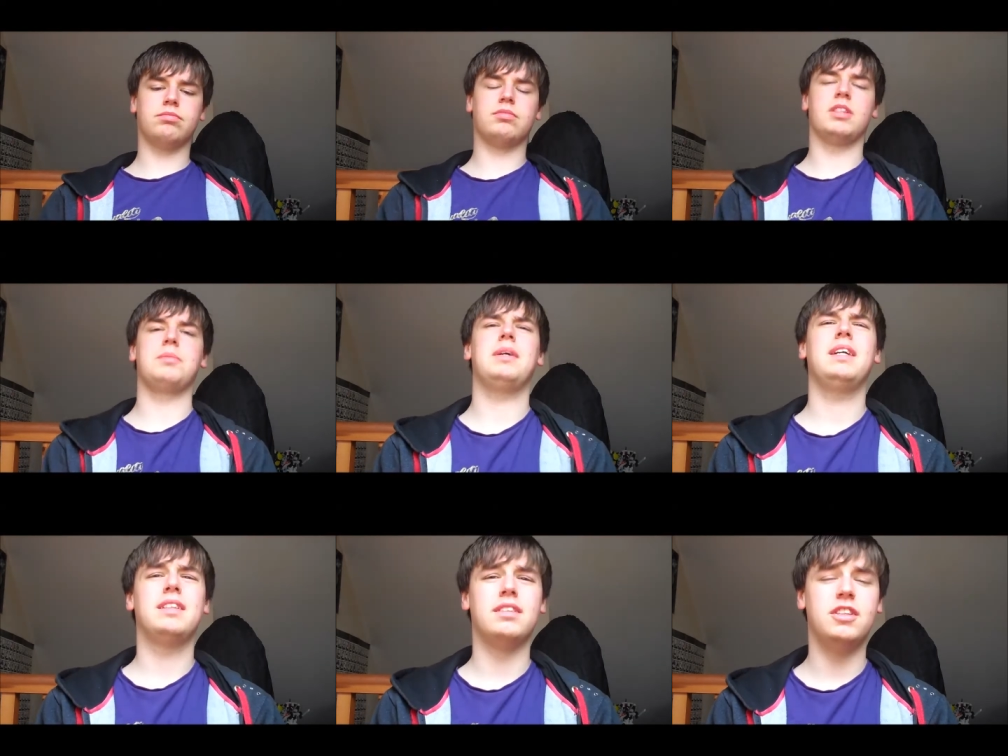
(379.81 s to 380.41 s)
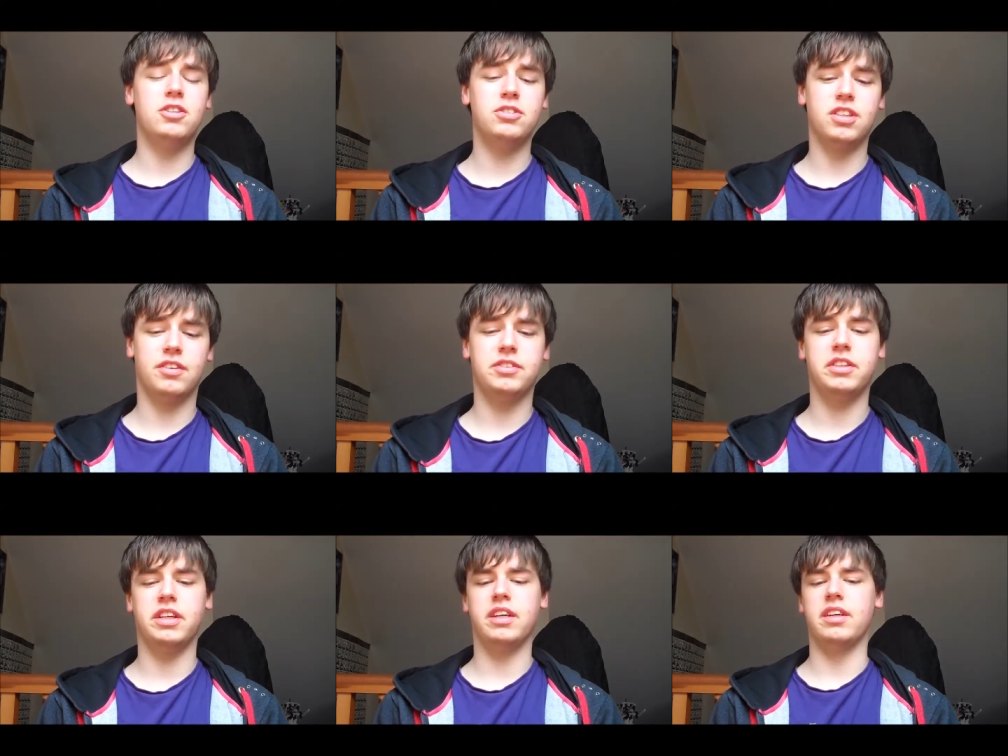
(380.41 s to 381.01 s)
the big news
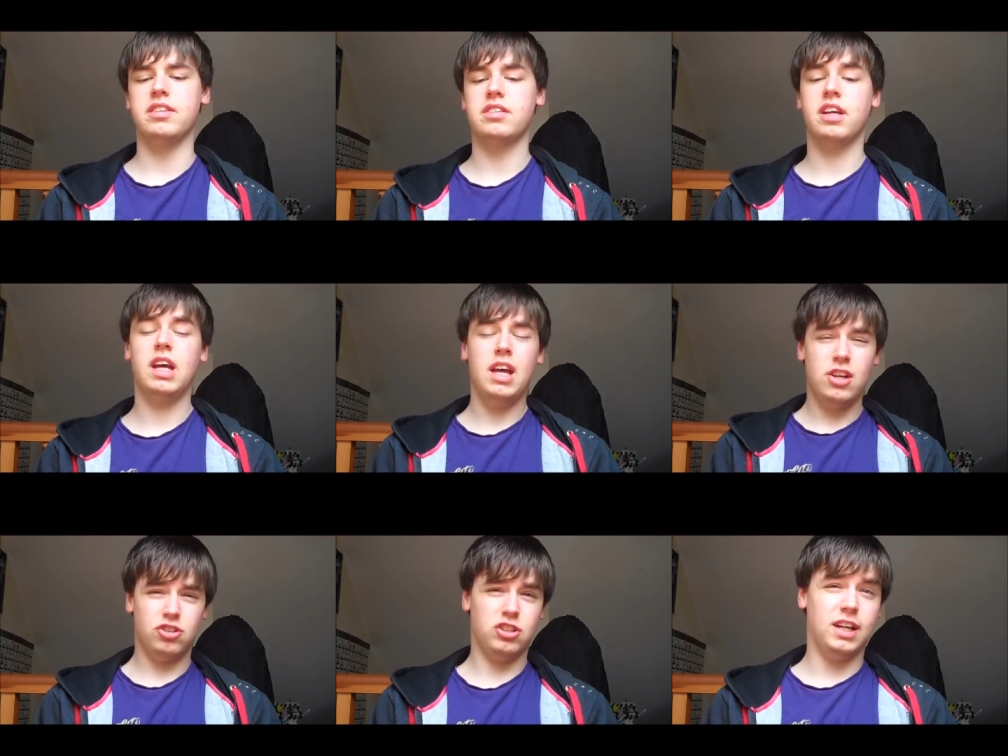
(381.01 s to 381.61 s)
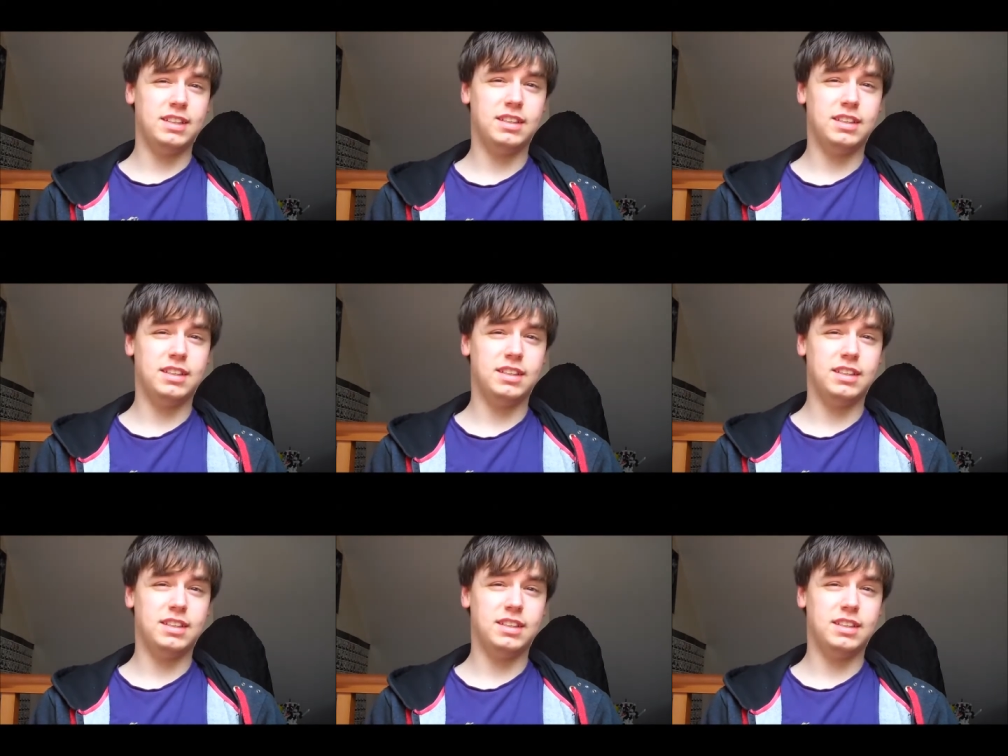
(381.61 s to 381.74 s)
obviously is July